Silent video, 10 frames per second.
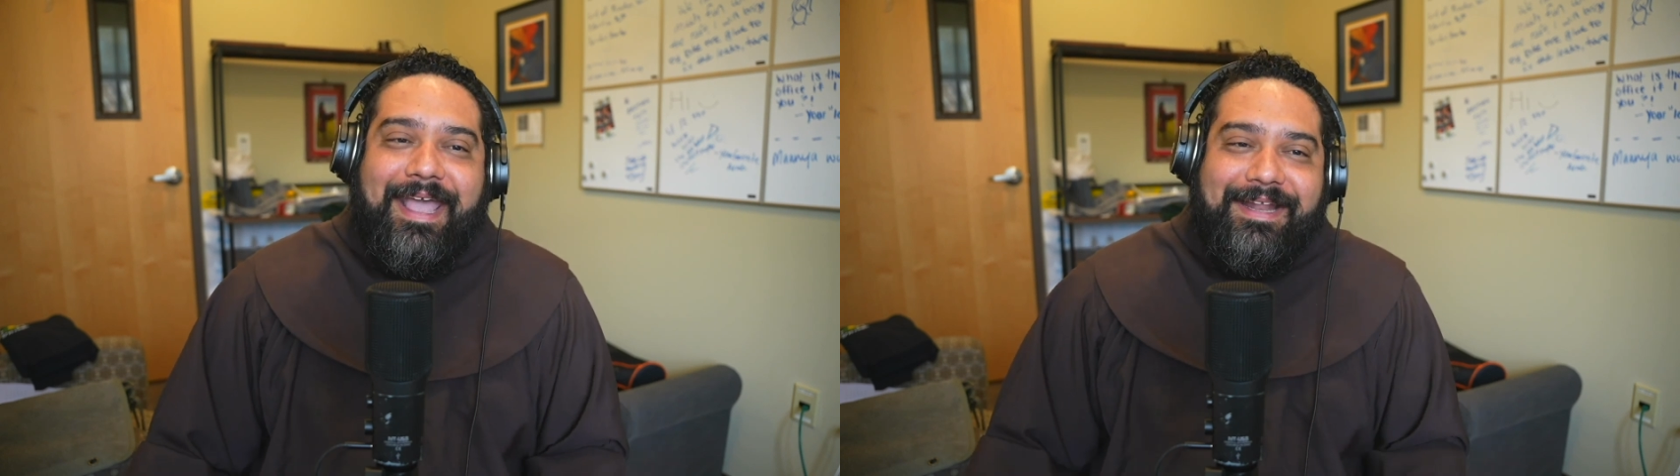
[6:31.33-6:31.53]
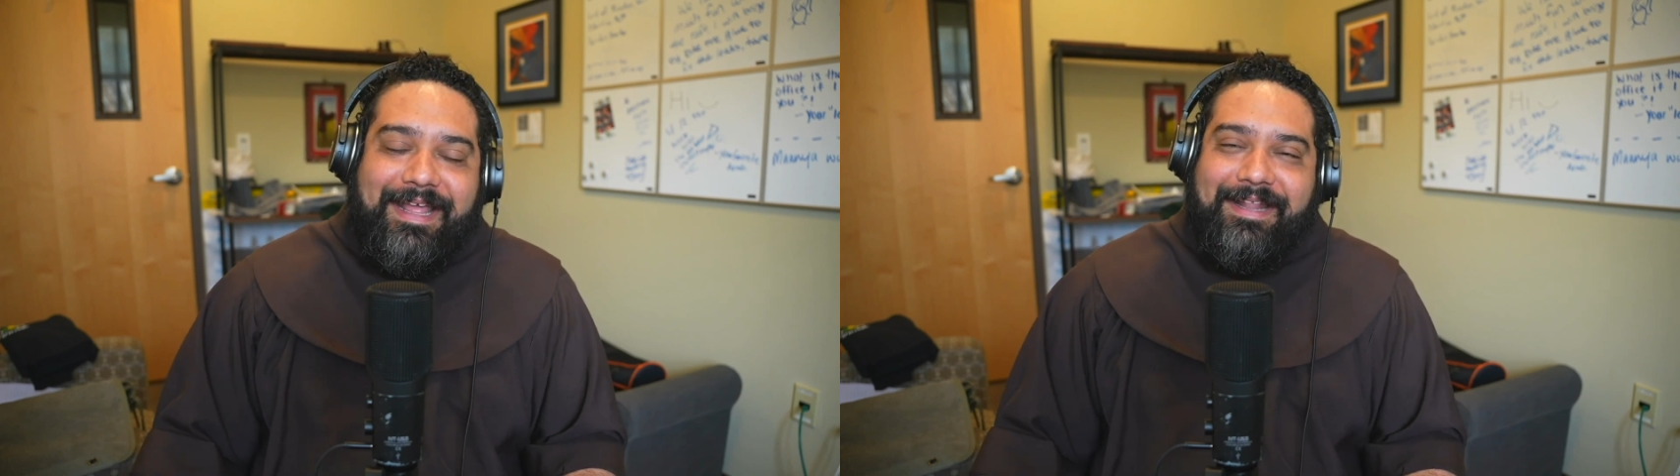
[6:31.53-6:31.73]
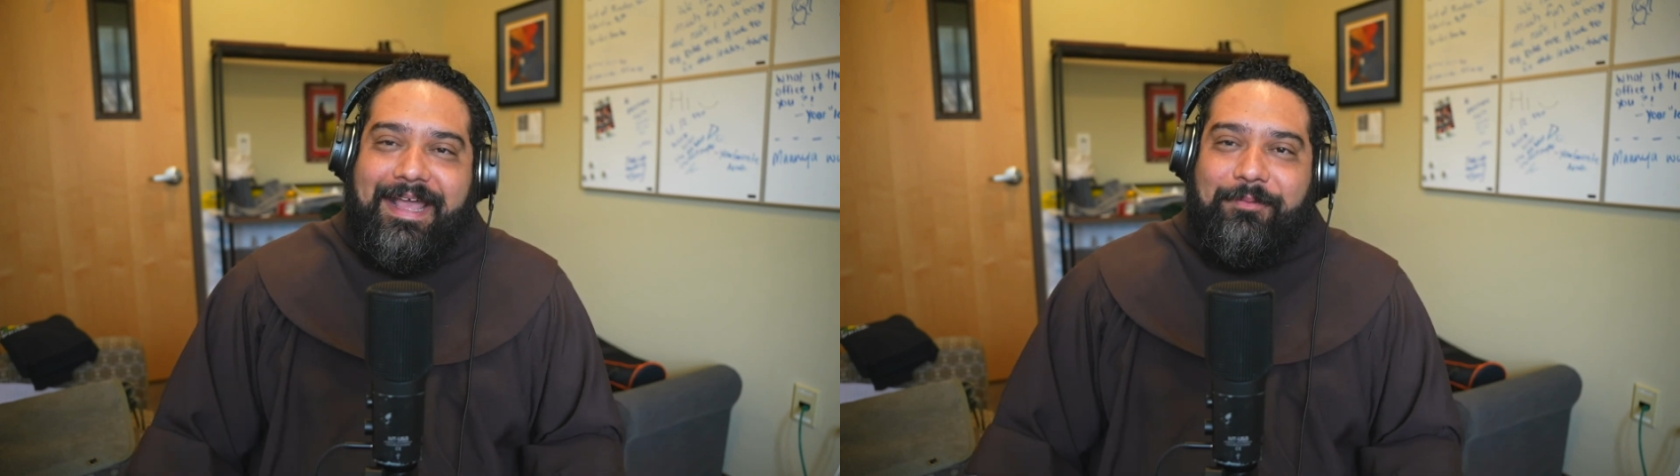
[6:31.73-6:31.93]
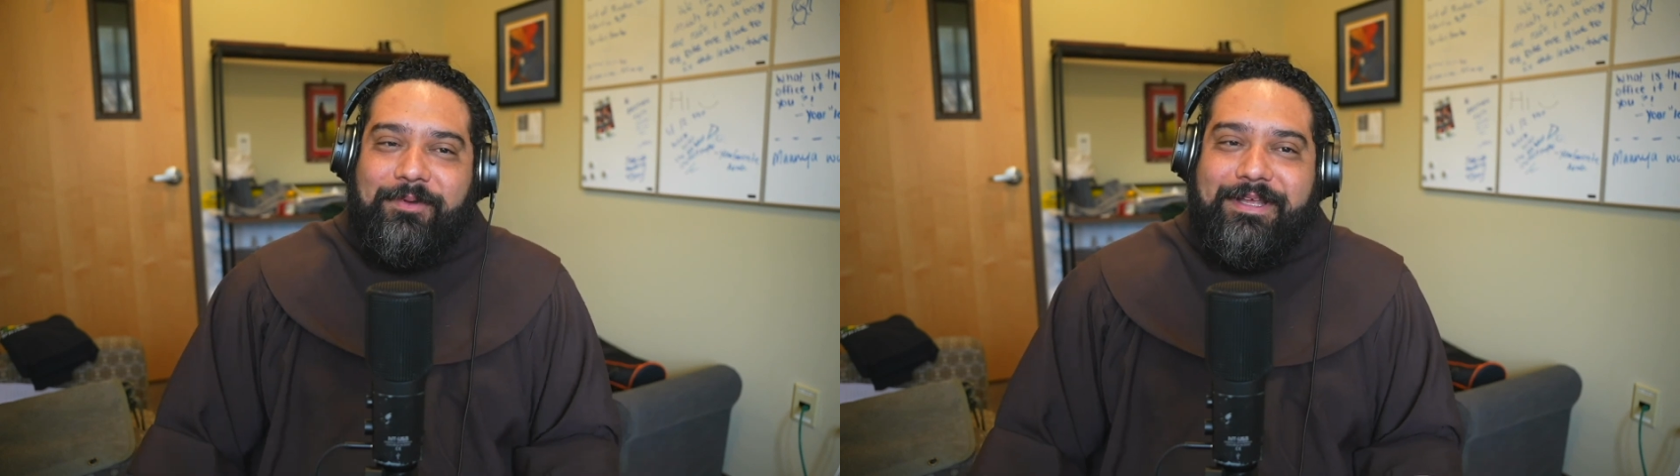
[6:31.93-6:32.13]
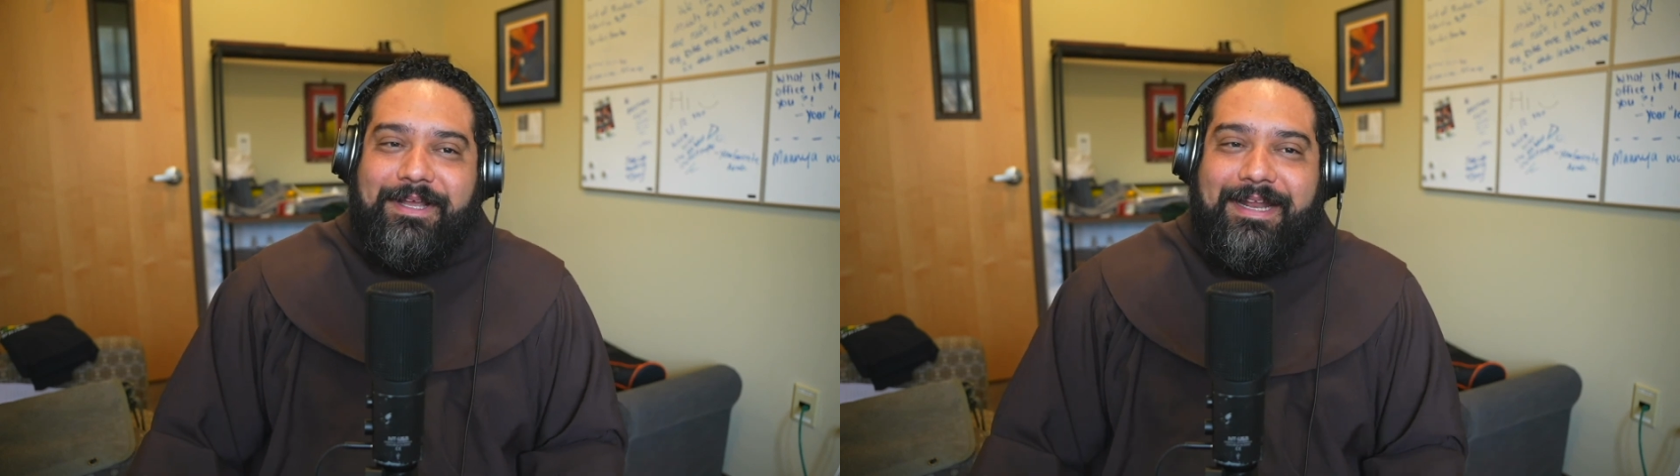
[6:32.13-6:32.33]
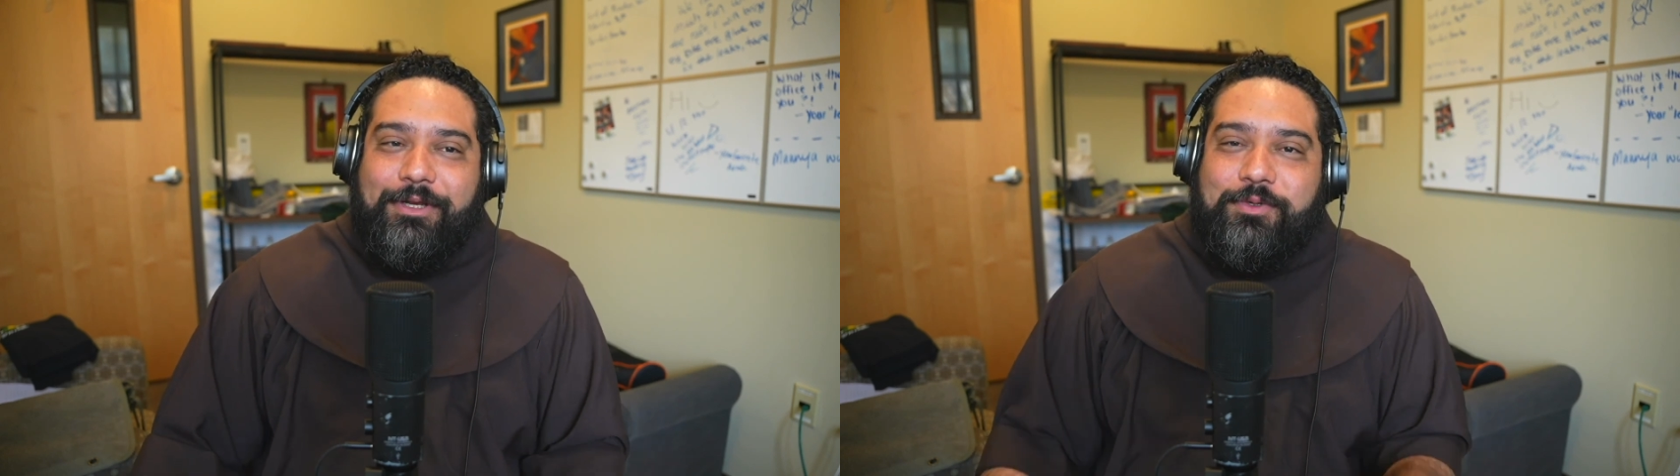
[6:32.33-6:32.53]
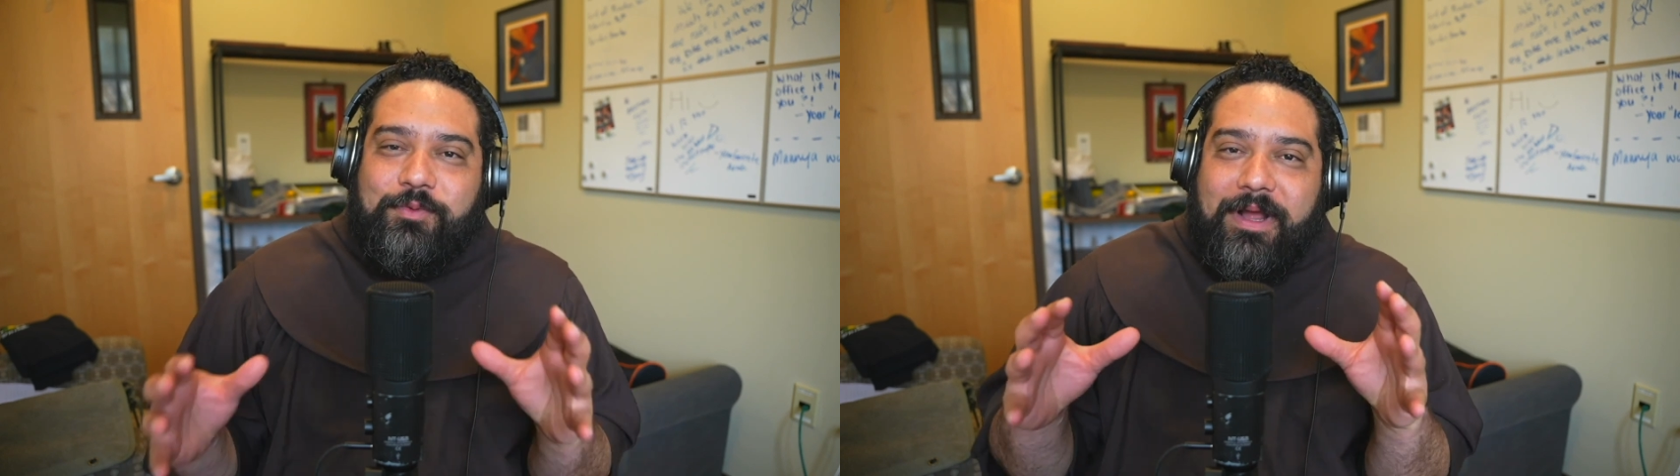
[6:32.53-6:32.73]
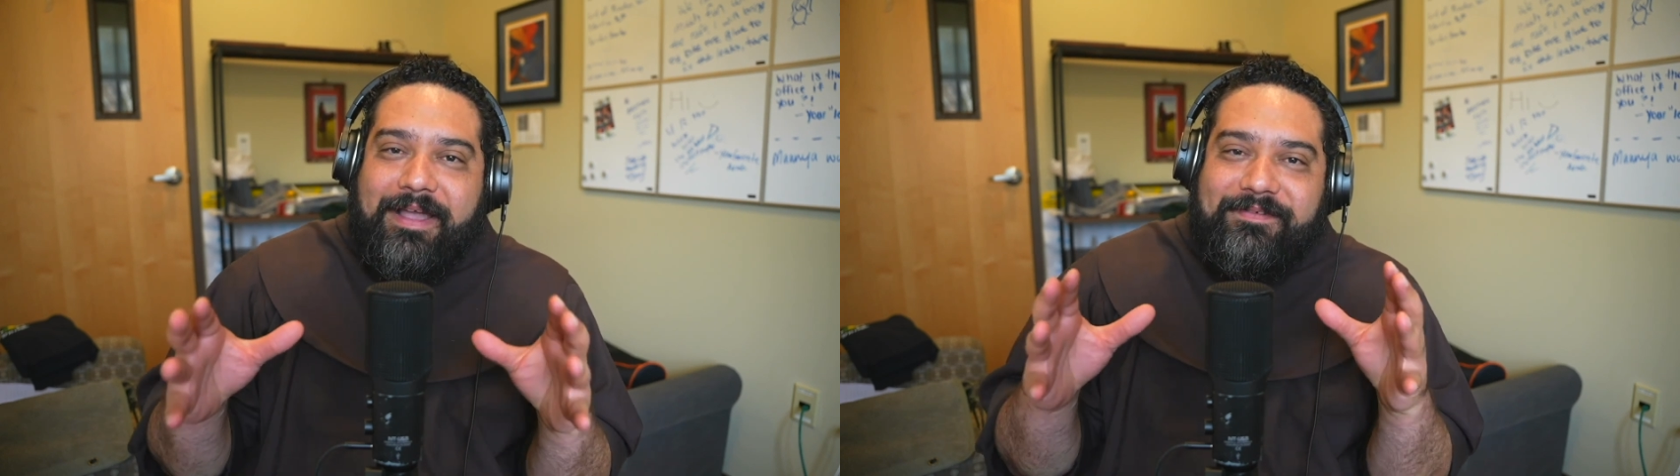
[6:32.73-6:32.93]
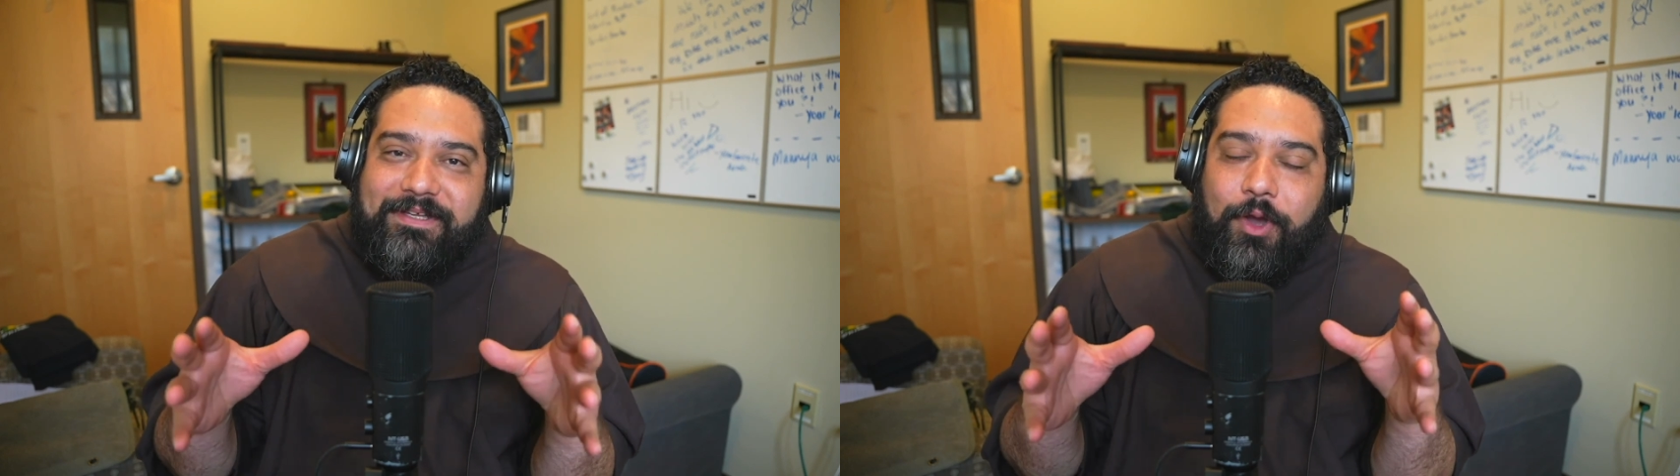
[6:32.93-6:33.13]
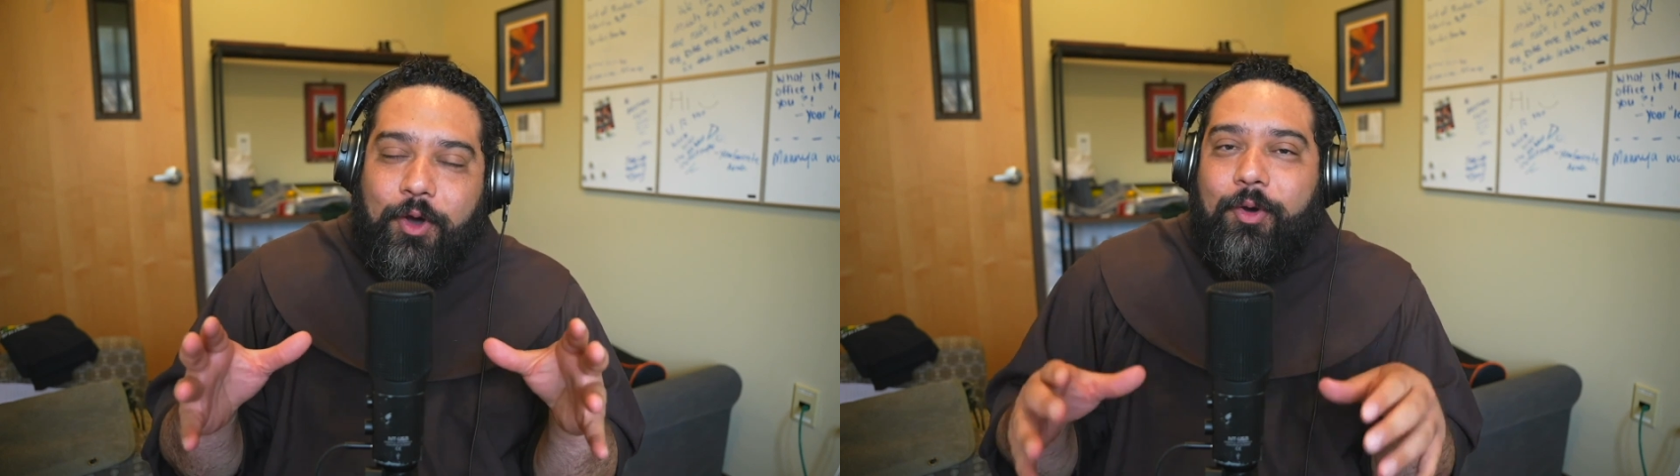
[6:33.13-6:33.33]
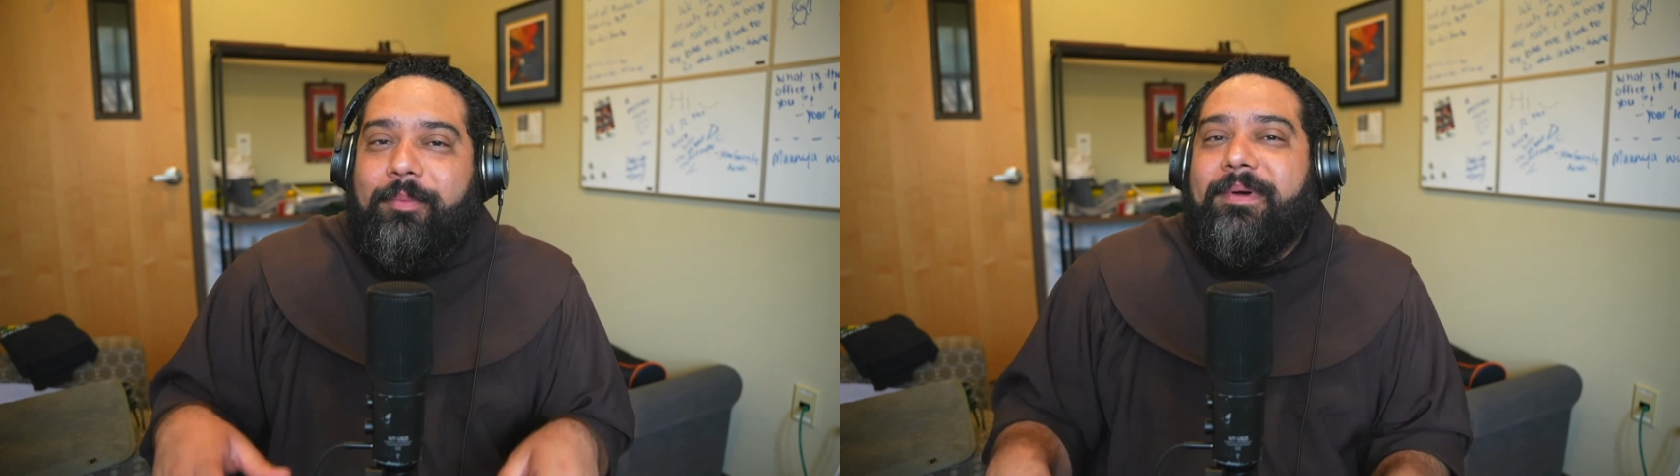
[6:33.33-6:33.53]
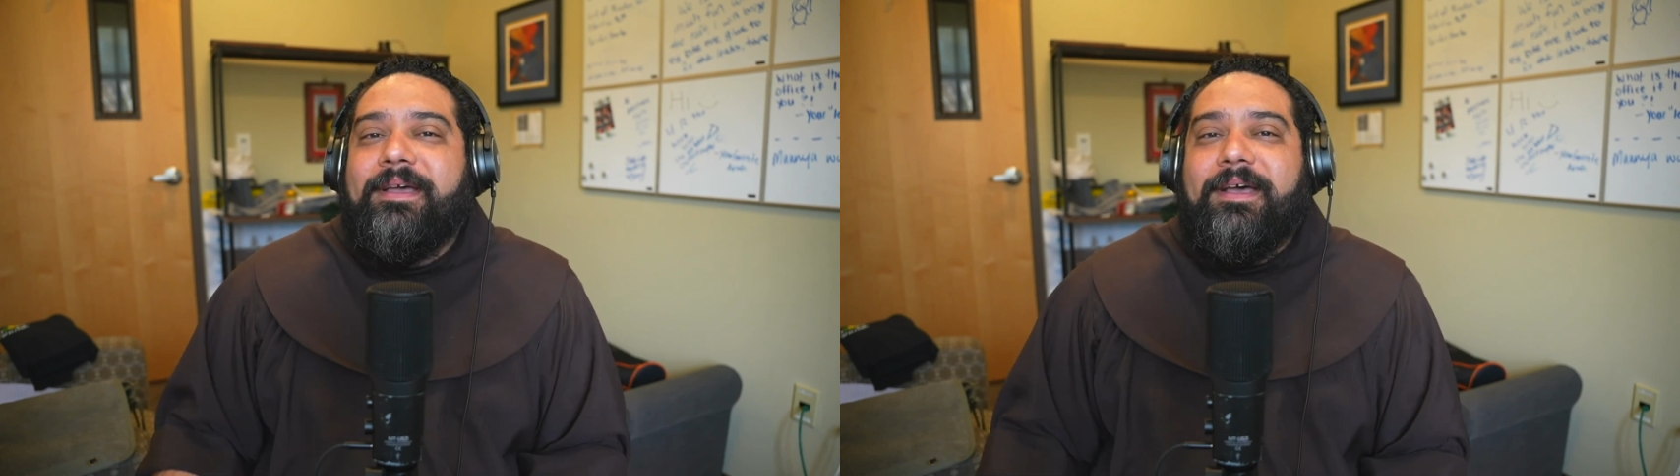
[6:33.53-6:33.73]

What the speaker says: And that really kind of drives it home